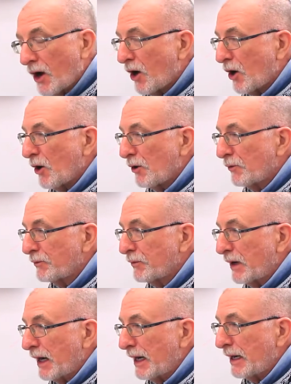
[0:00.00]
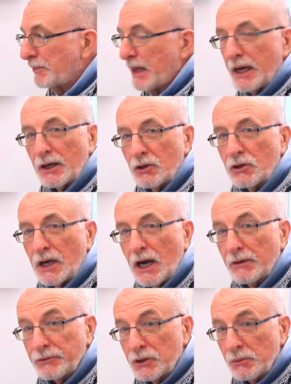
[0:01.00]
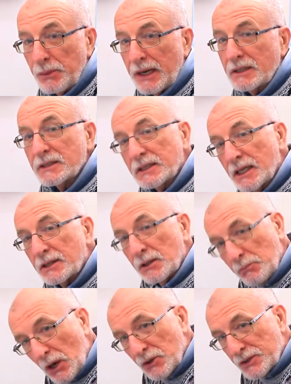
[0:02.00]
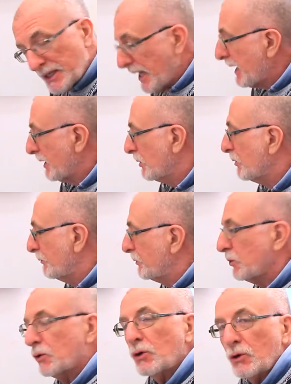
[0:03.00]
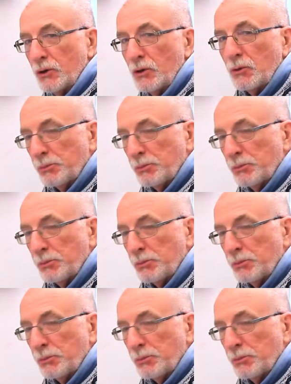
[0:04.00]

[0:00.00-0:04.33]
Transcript: of how to look after your paints and get the most out of your oil